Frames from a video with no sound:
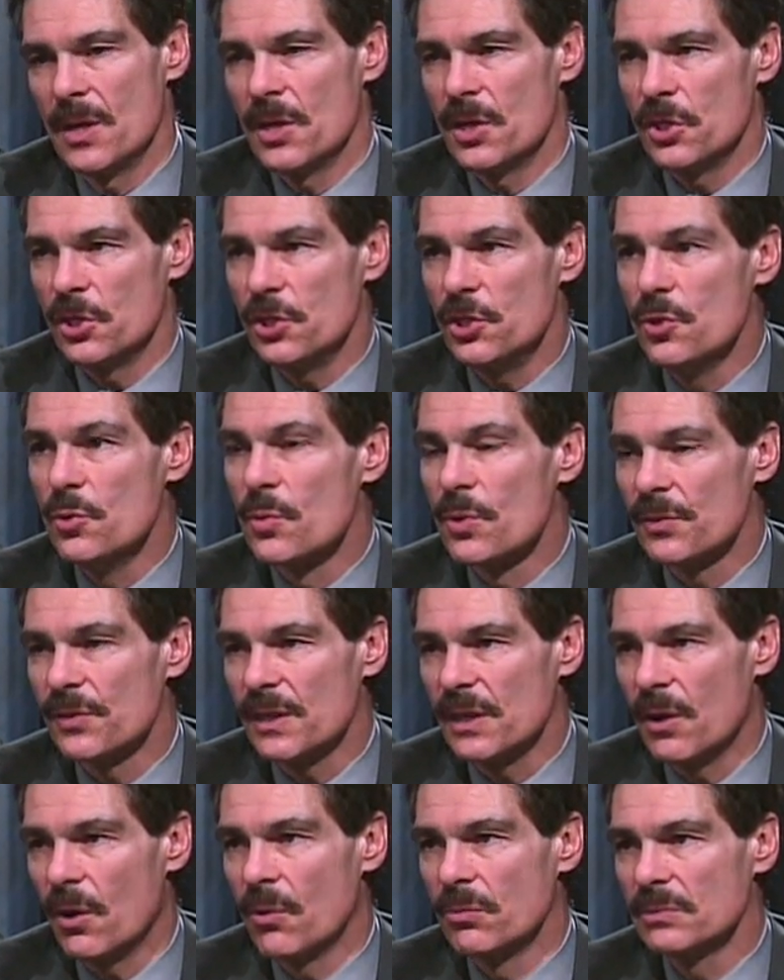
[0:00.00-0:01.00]
you were
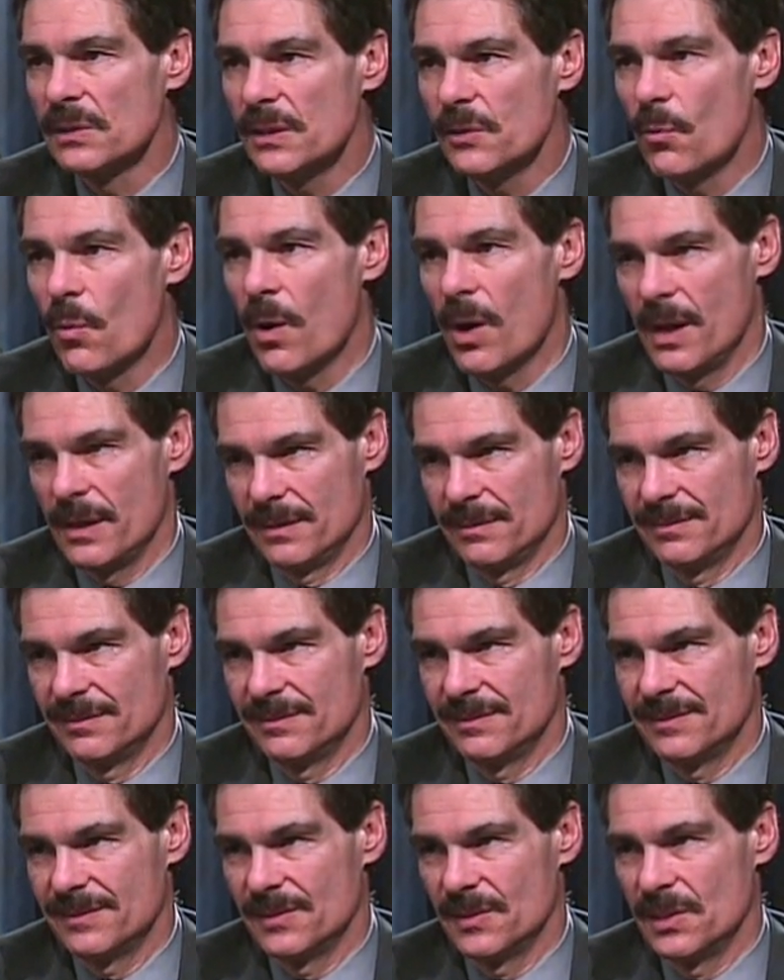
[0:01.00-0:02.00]
the only one
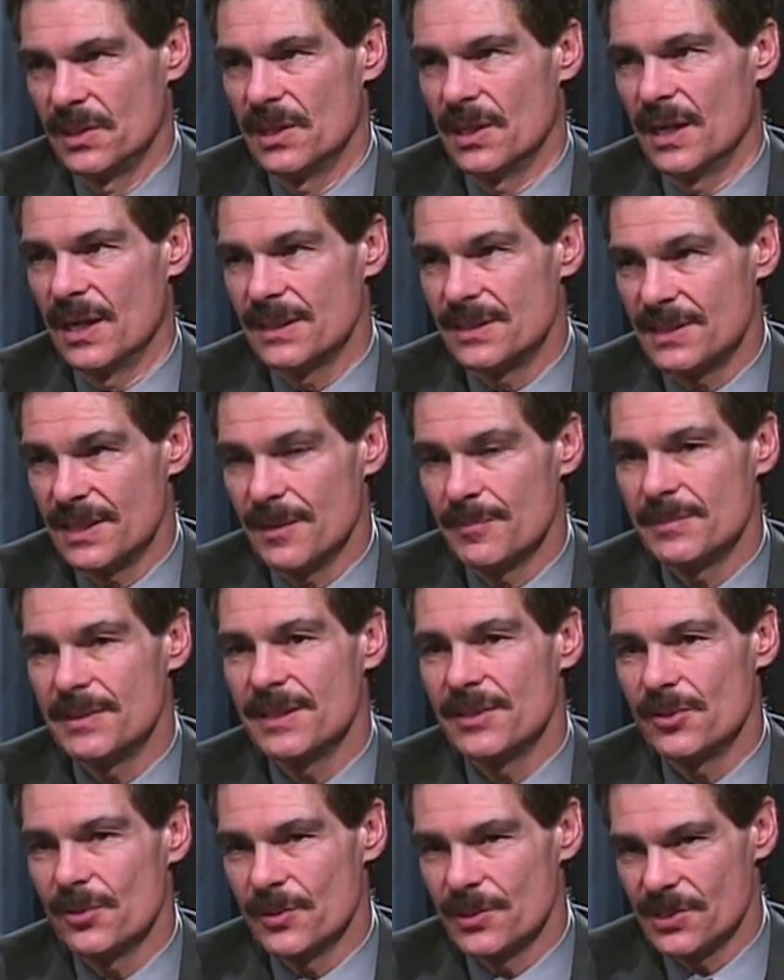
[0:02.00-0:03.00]

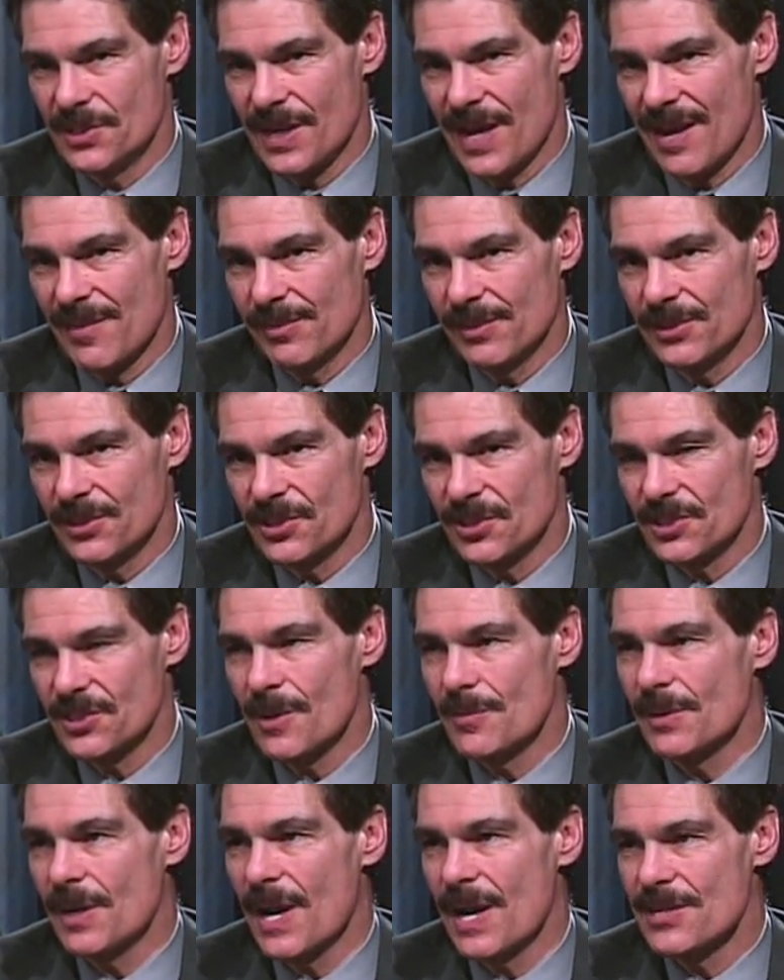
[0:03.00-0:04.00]
attempting to establish
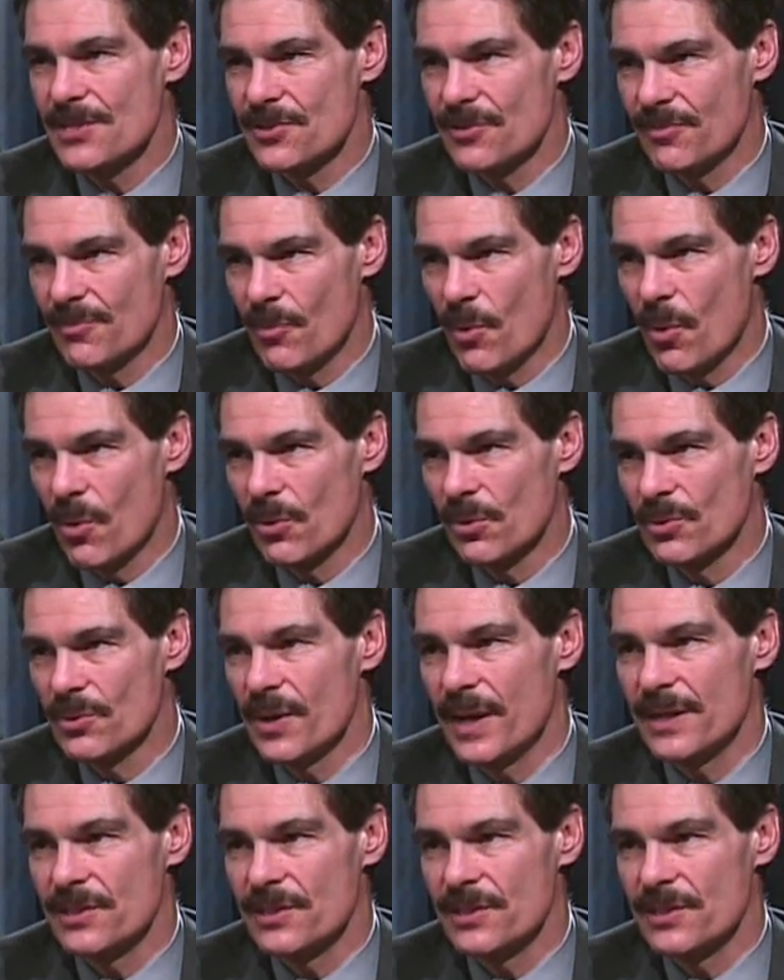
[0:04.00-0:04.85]
some kinds of moral and